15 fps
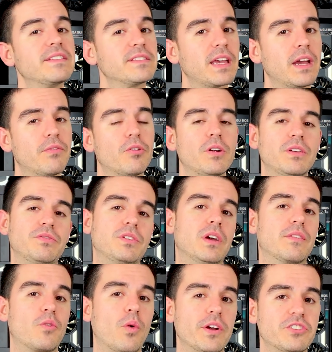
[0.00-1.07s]
As ever, if
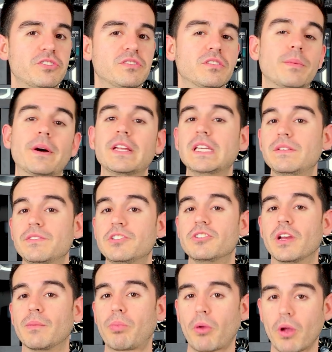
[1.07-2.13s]
you have questions about
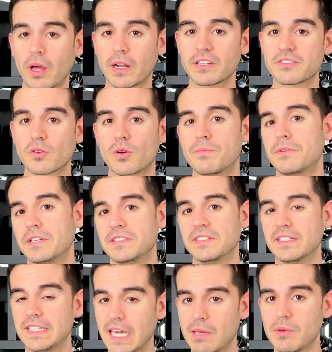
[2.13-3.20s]
EVGA products or
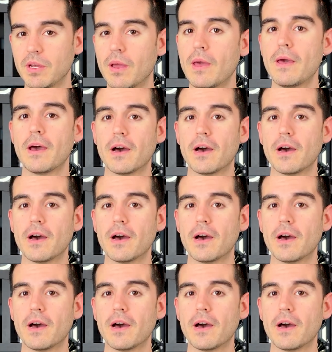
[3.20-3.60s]
PC gaming,